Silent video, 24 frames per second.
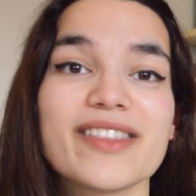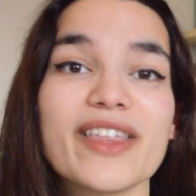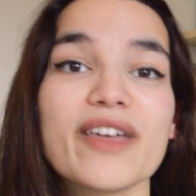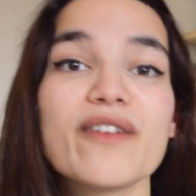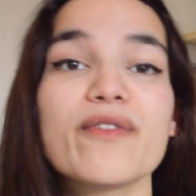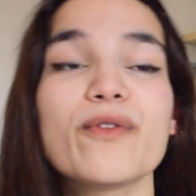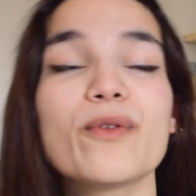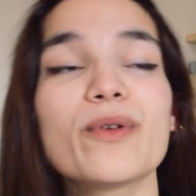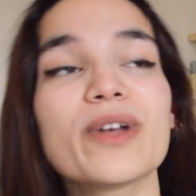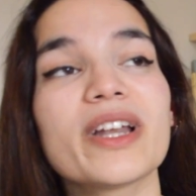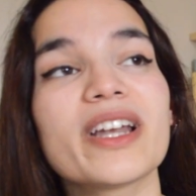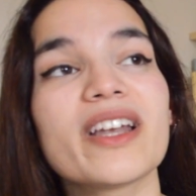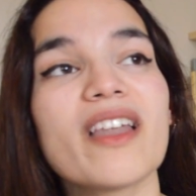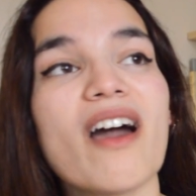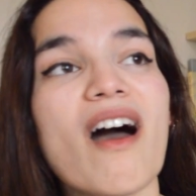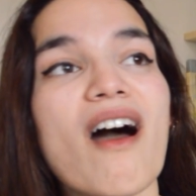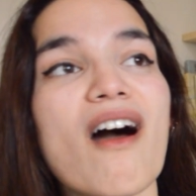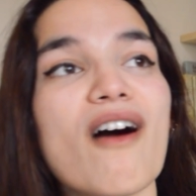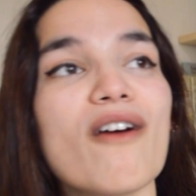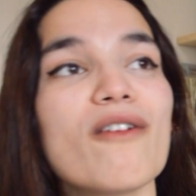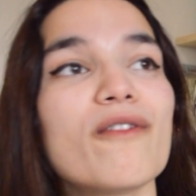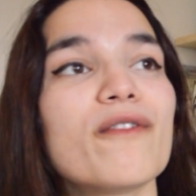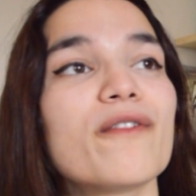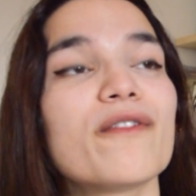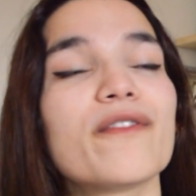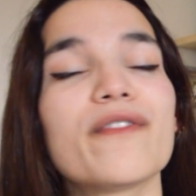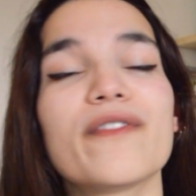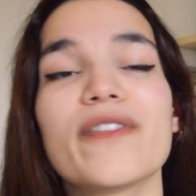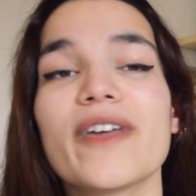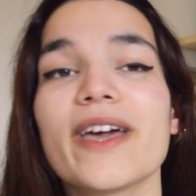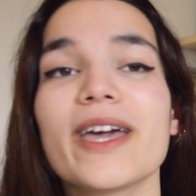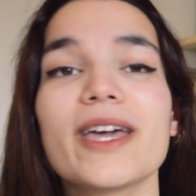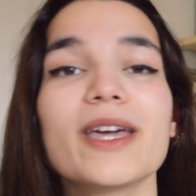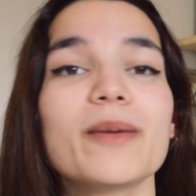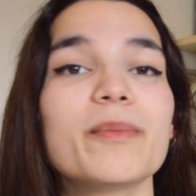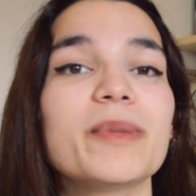They fall in love.
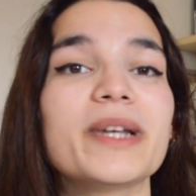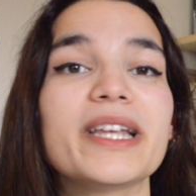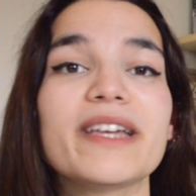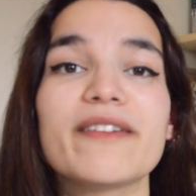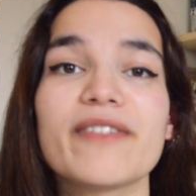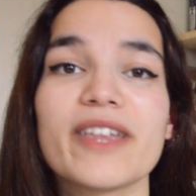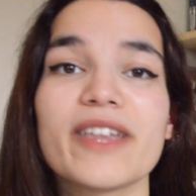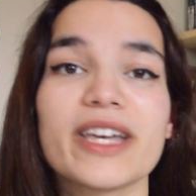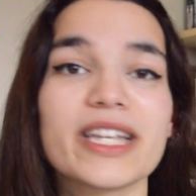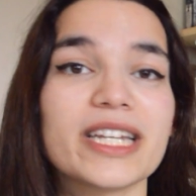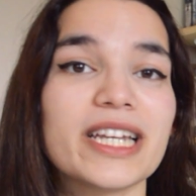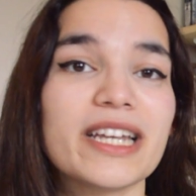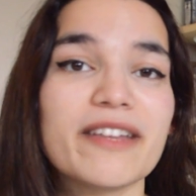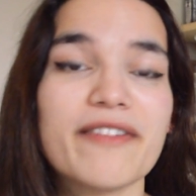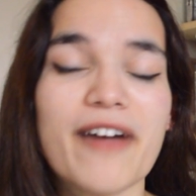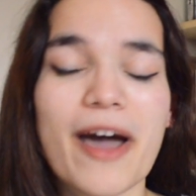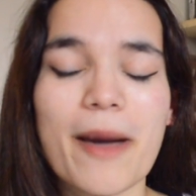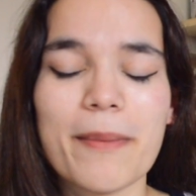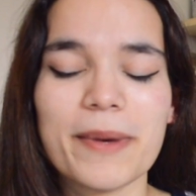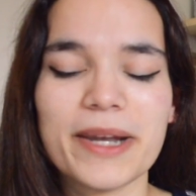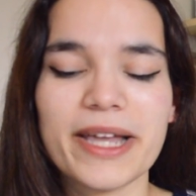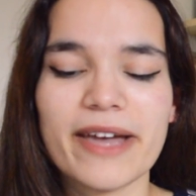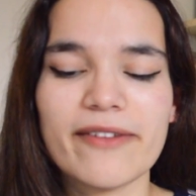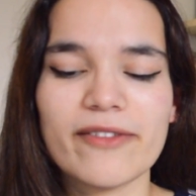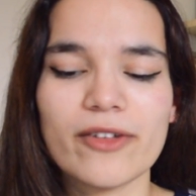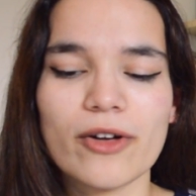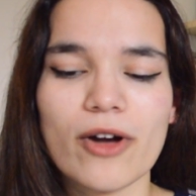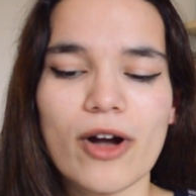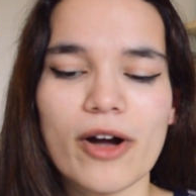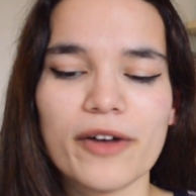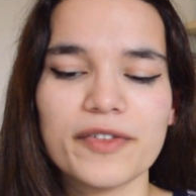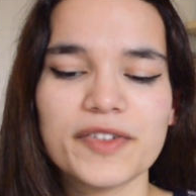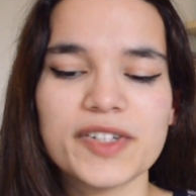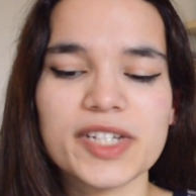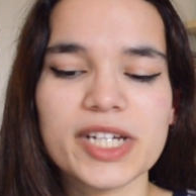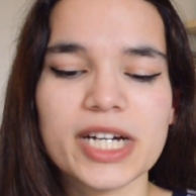They believe they're going to live happily ever
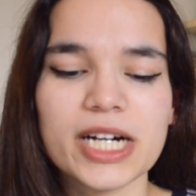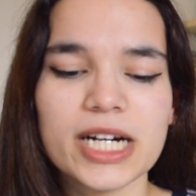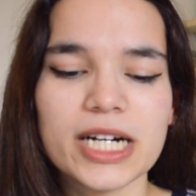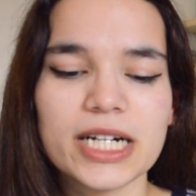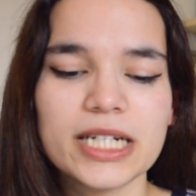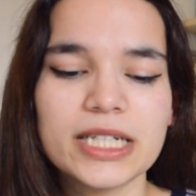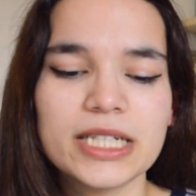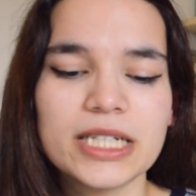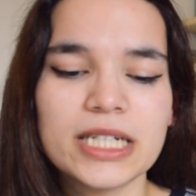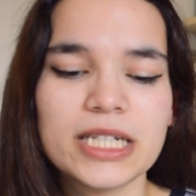after.